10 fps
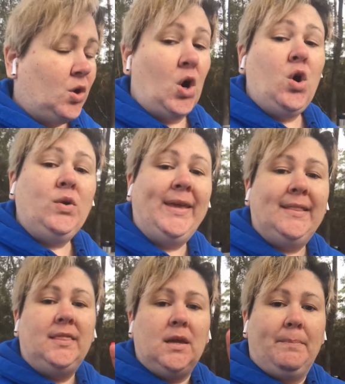go
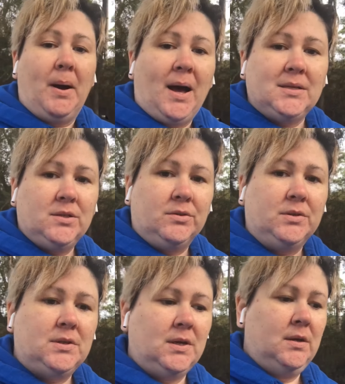get the
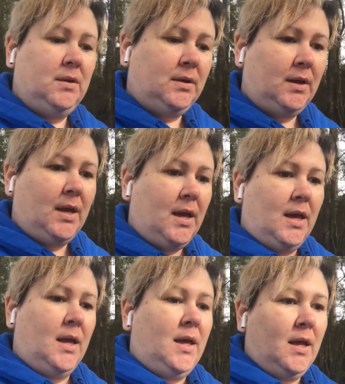apostles
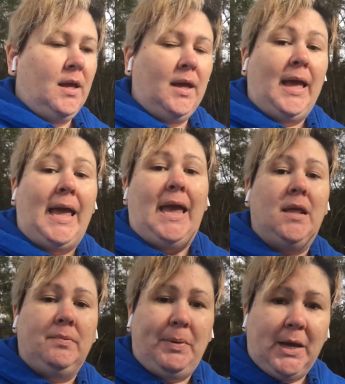
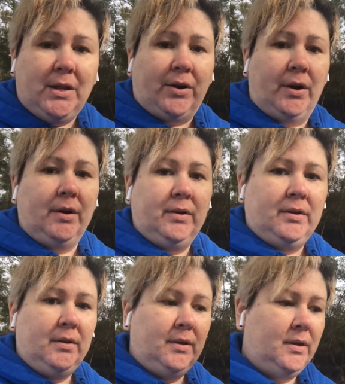and Peter
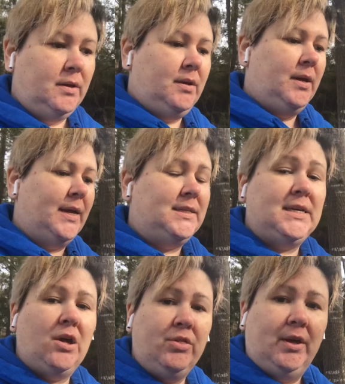and
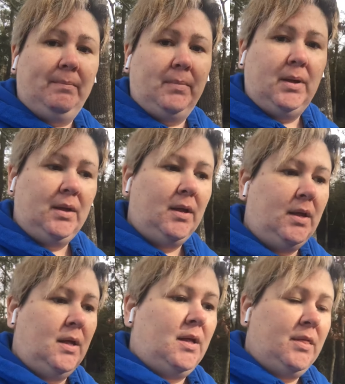tell them
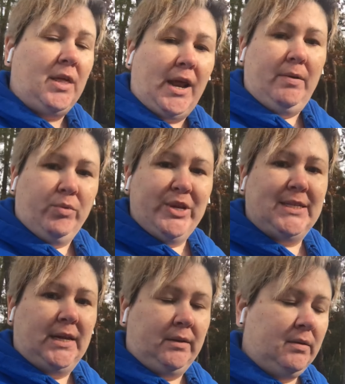that I'm
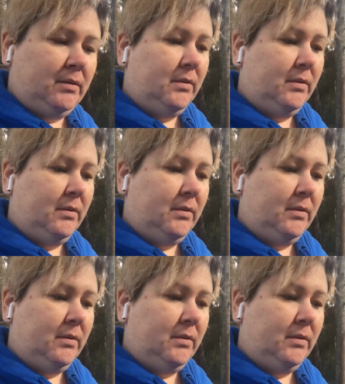risen.